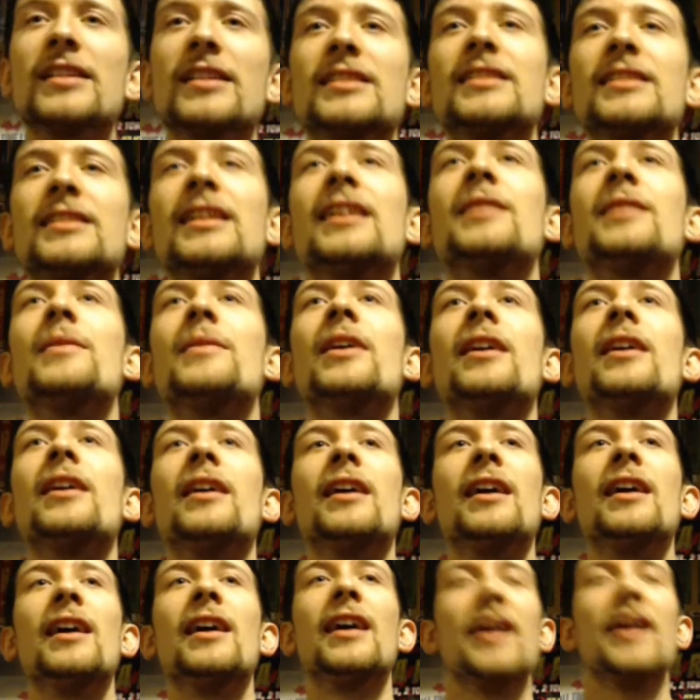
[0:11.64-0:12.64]
stigma
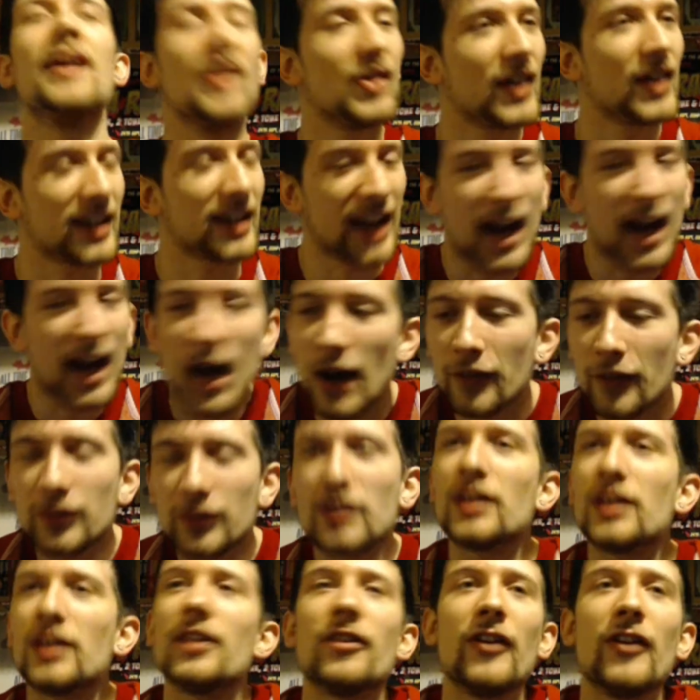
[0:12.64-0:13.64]
that you have to
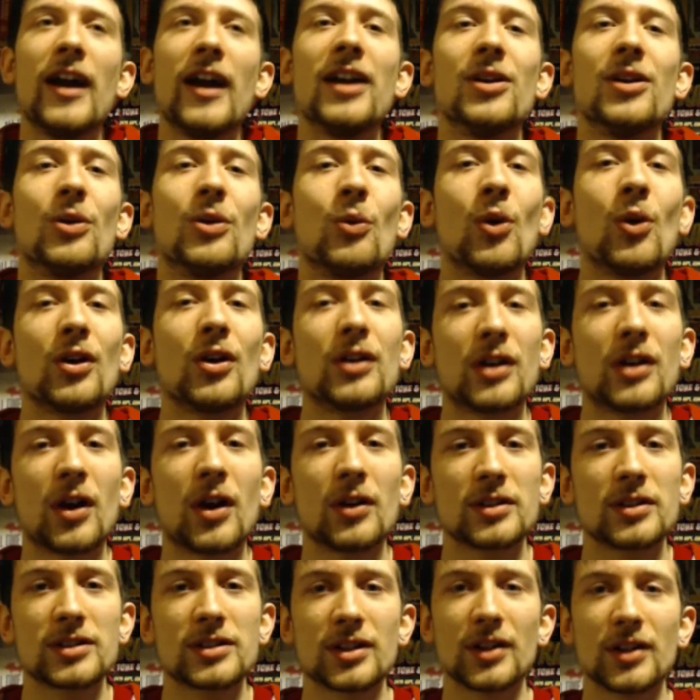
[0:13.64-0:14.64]
defend one
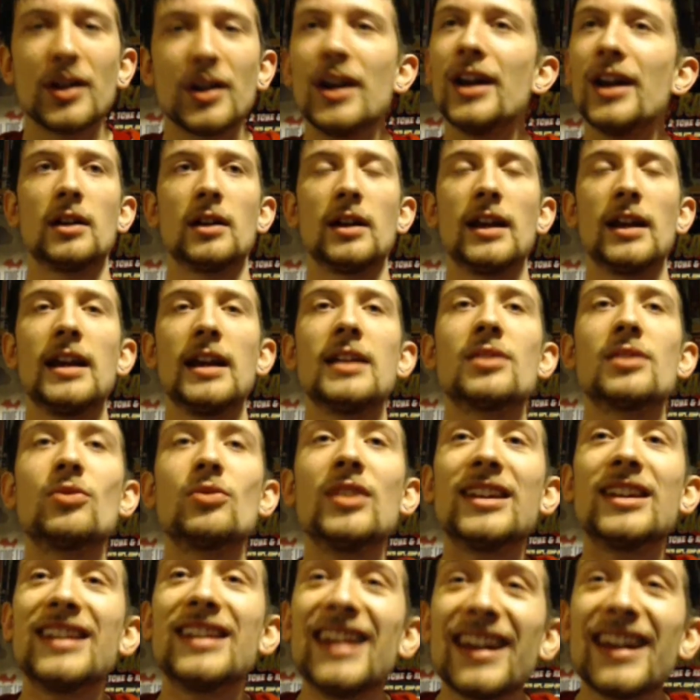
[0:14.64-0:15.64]
console. It's
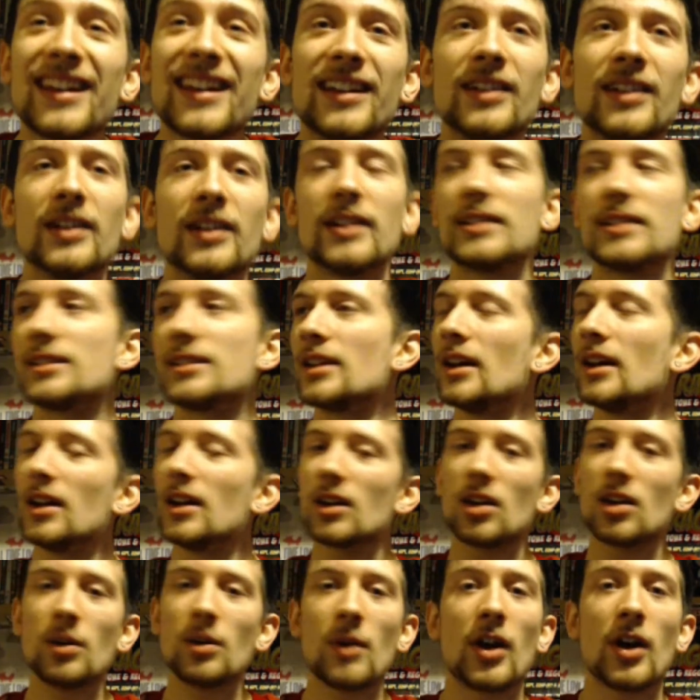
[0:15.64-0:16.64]
ridiculous.
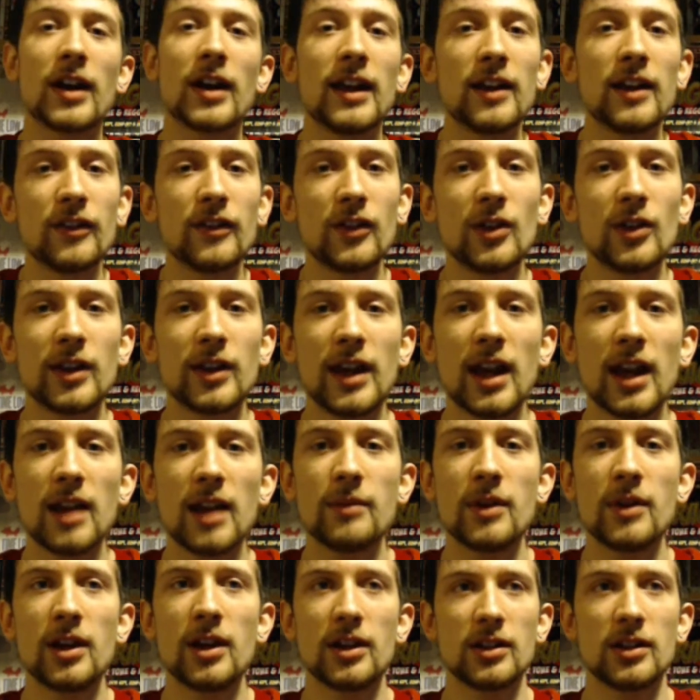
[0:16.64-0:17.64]
Come on, if you're a
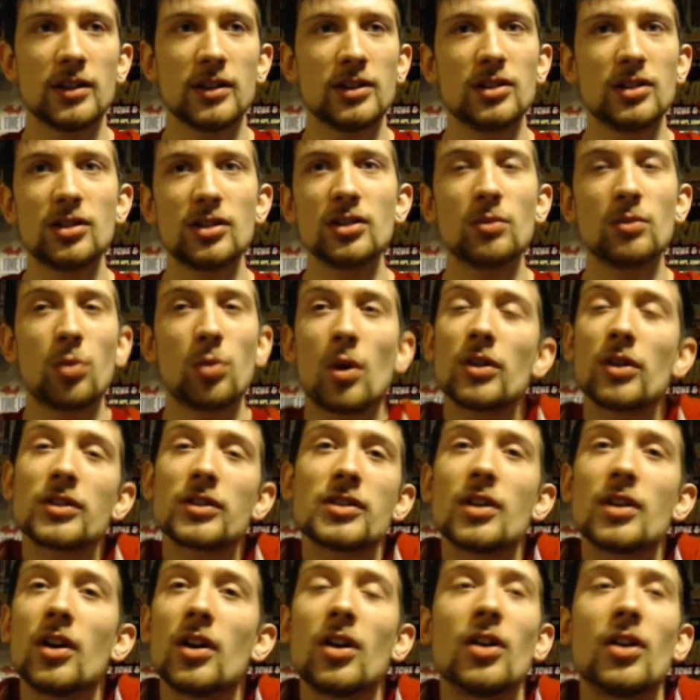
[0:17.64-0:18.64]
gamer, you should want
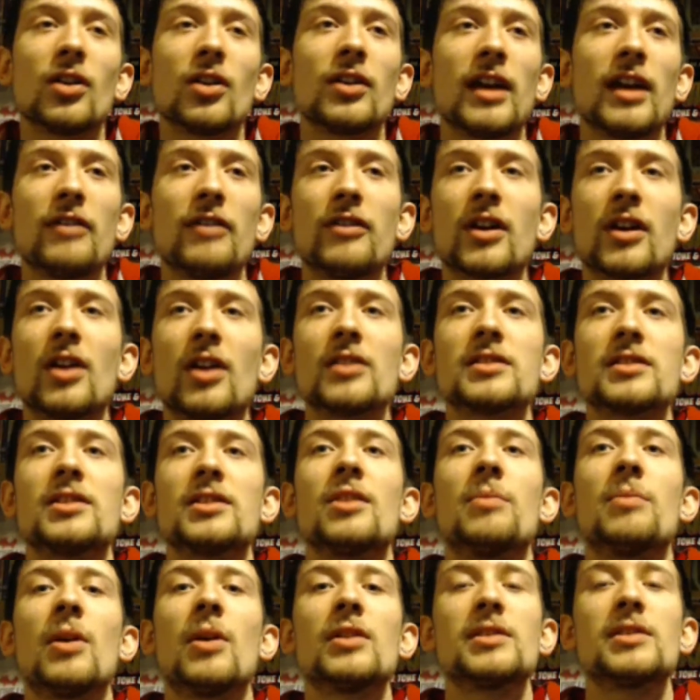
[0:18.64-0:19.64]
to own every console
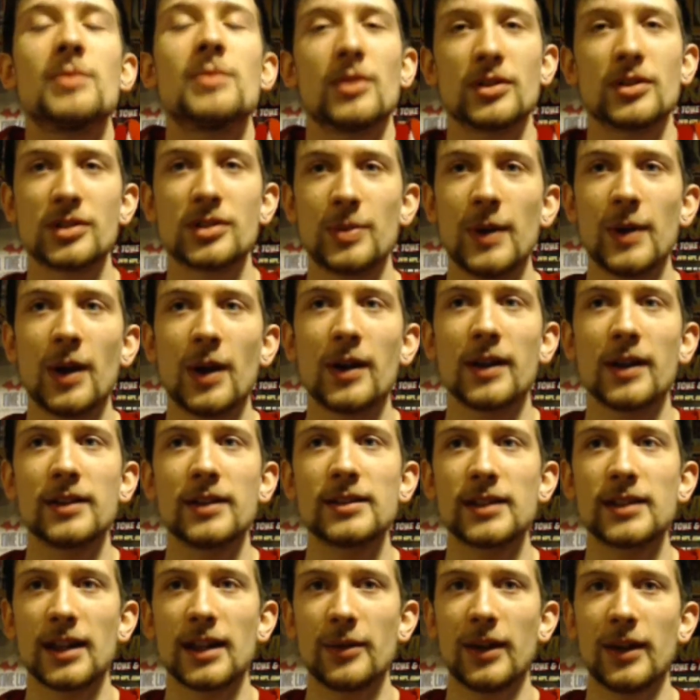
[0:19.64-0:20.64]
possible, to be
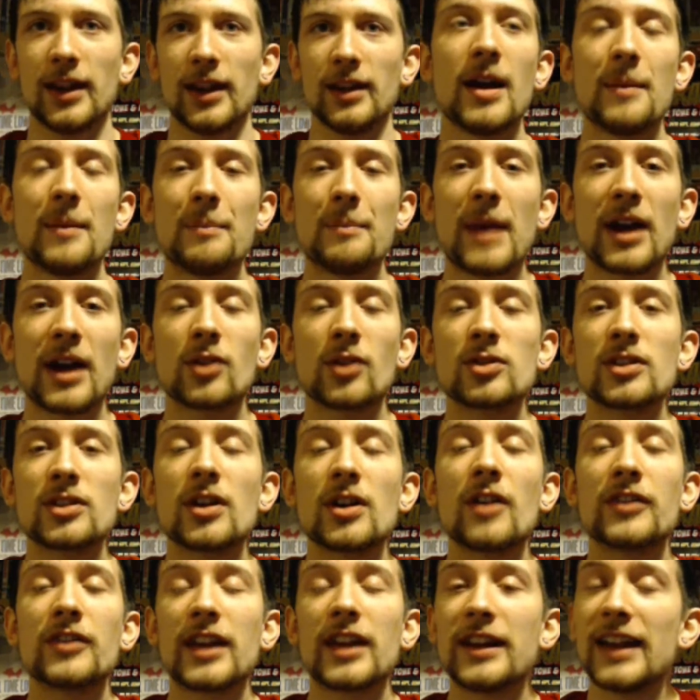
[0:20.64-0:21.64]
honest. I mean,
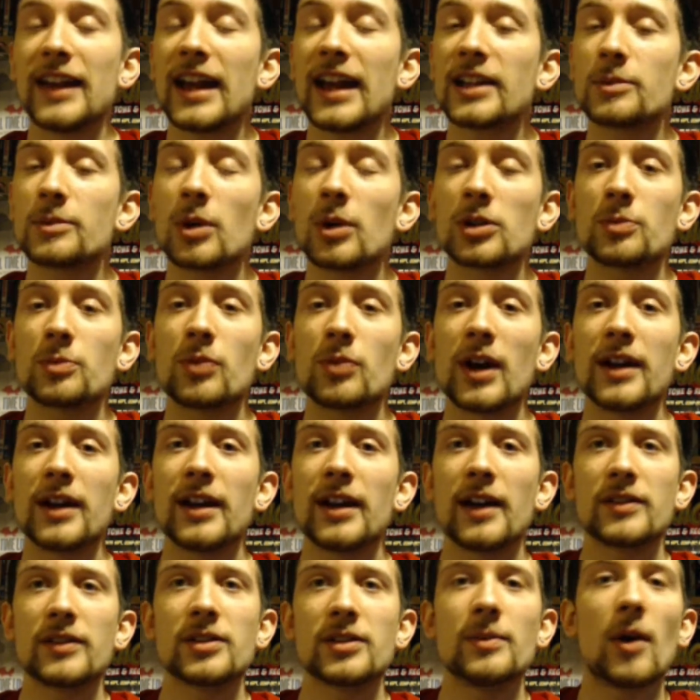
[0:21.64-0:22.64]
Microsoft and the Xbox brand
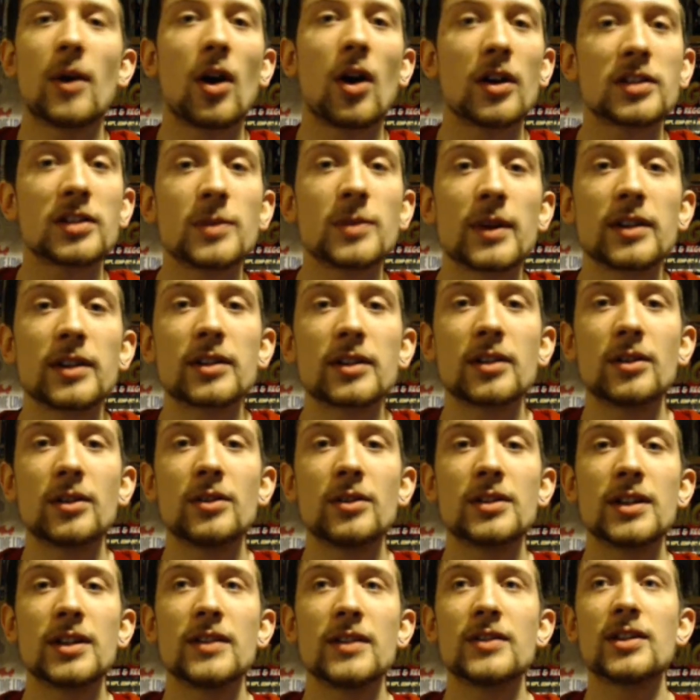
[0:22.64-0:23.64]
have some awesome
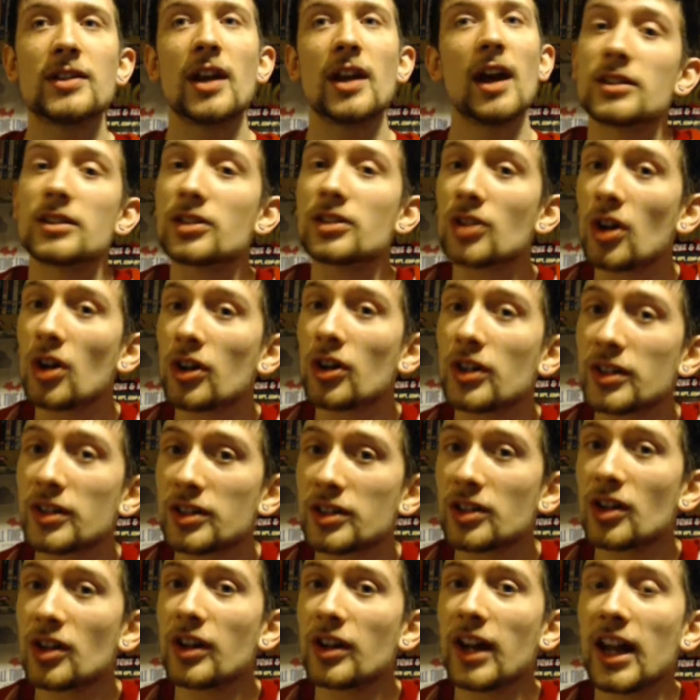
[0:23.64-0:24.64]
exclusives. So does
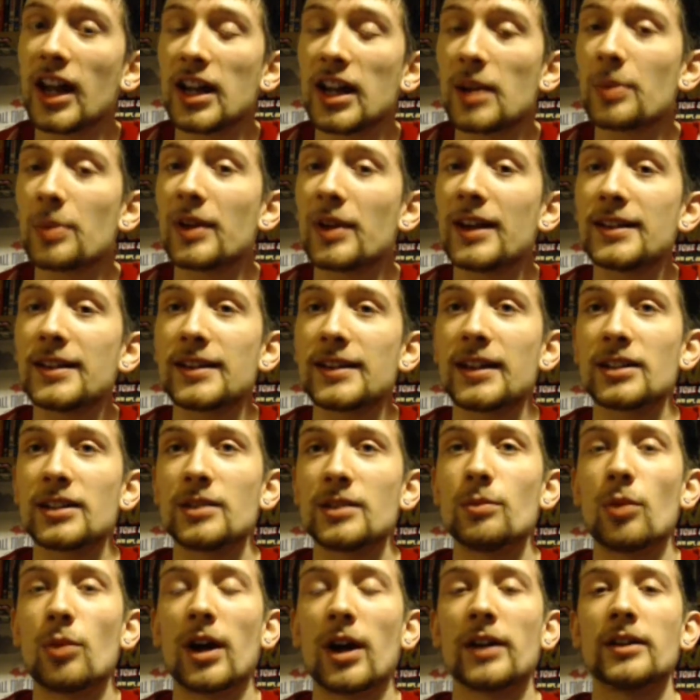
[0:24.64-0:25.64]
Sony and the PlayStation
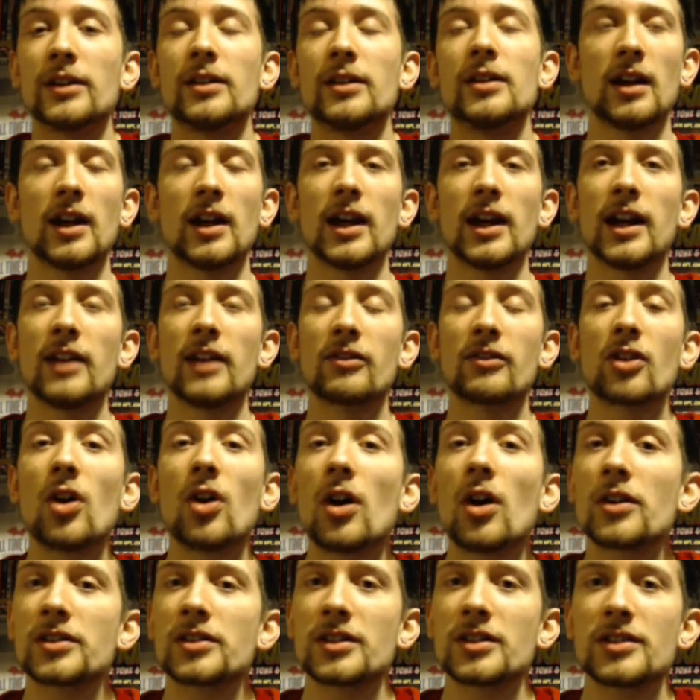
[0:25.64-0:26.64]
brand. And of
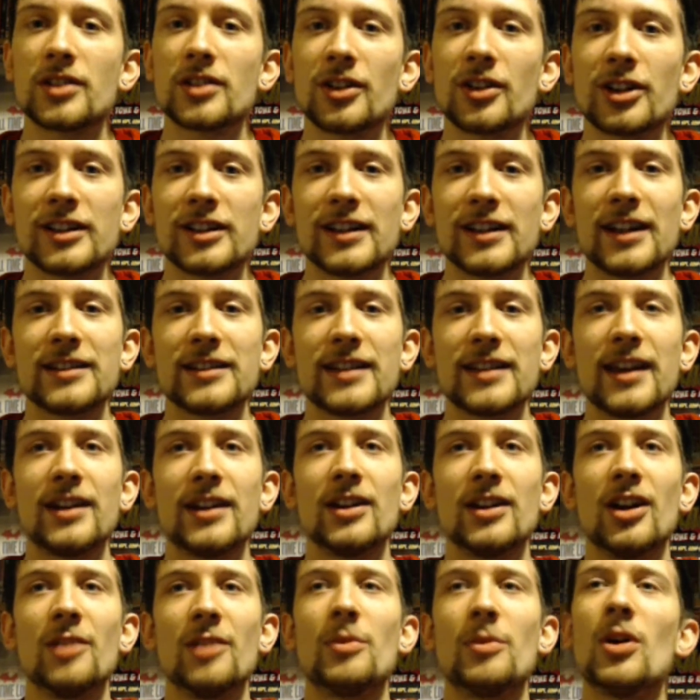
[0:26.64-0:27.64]
course, so does
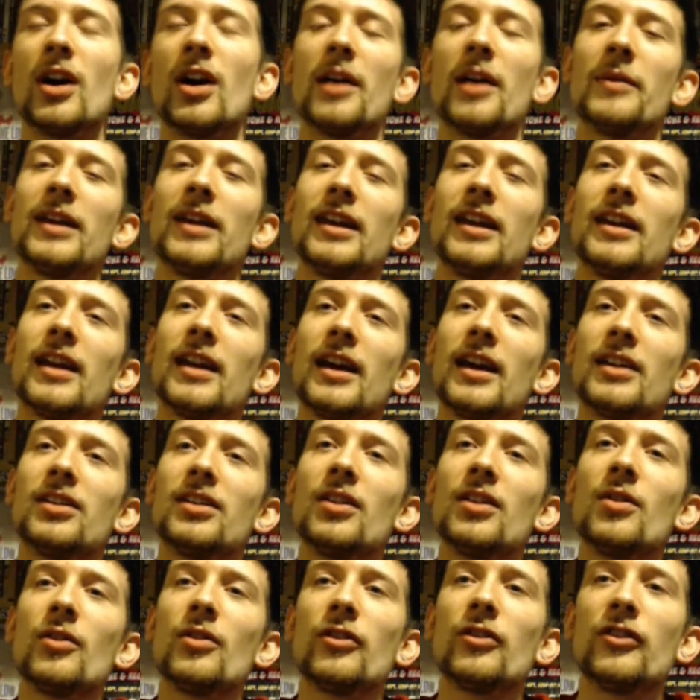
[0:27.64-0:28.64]
Nintendo, but I mean, I
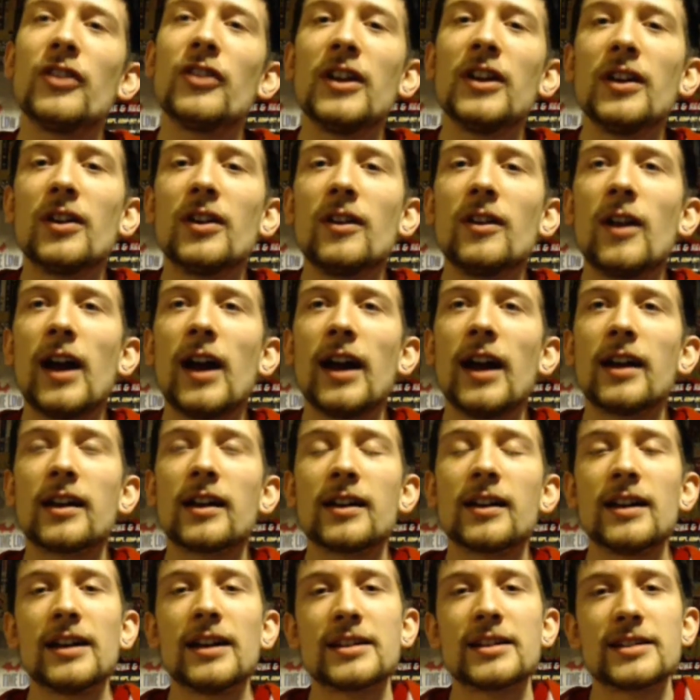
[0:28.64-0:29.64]
don't feel like
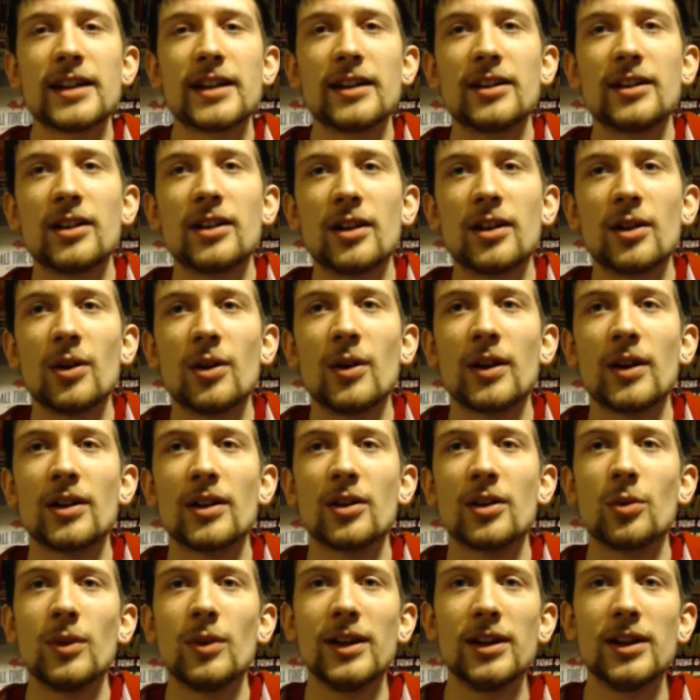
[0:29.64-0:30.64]
Nintendo and the
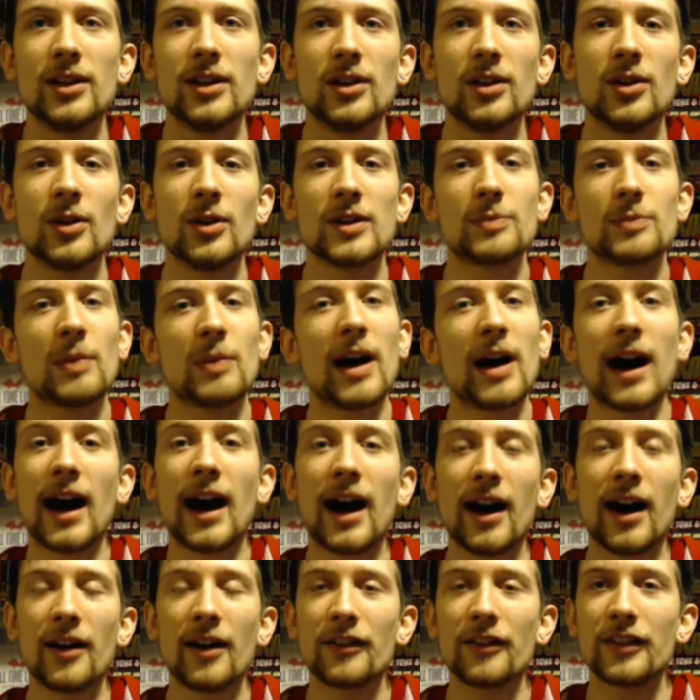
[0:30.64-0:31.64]
Wii U is
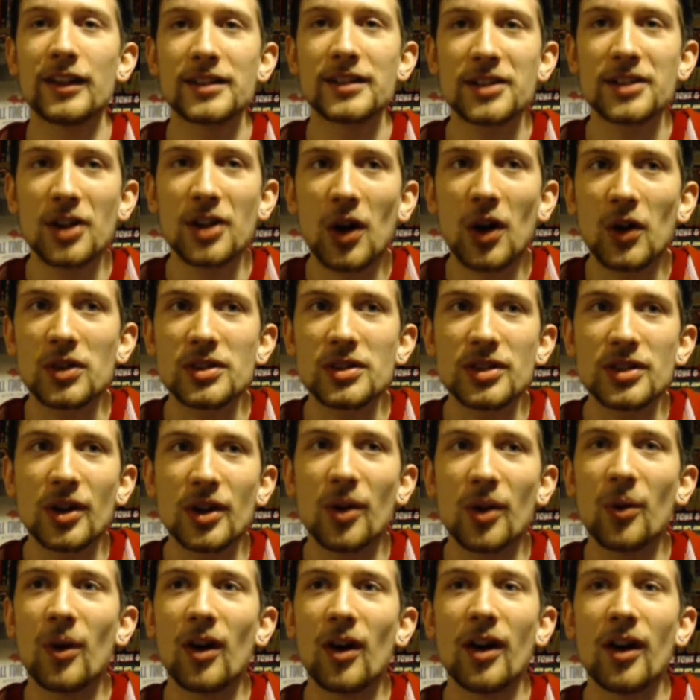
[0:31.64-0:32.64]
part of this console
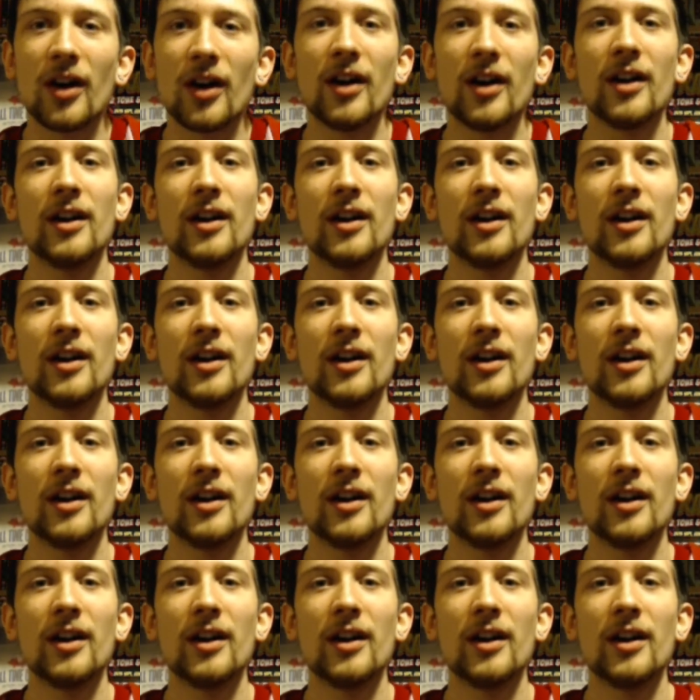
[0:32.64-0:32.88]
war.